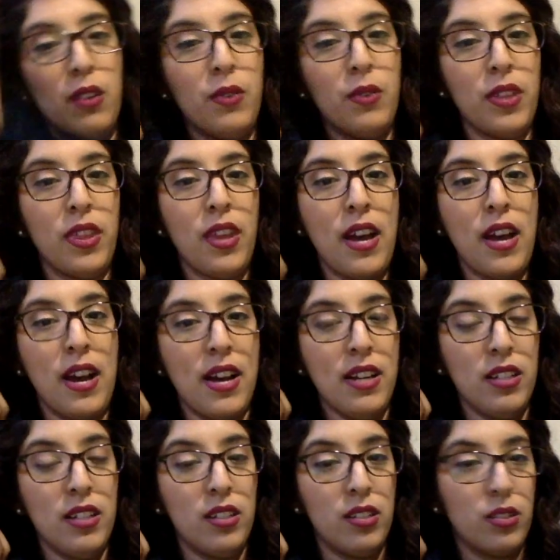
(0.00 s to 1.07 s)
go with
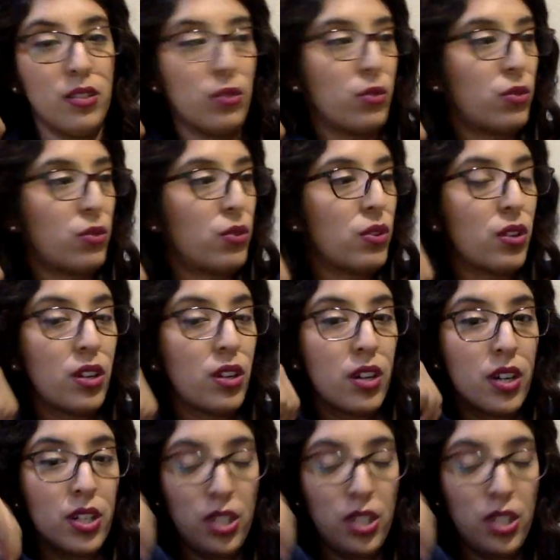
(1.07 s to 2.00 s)
that, or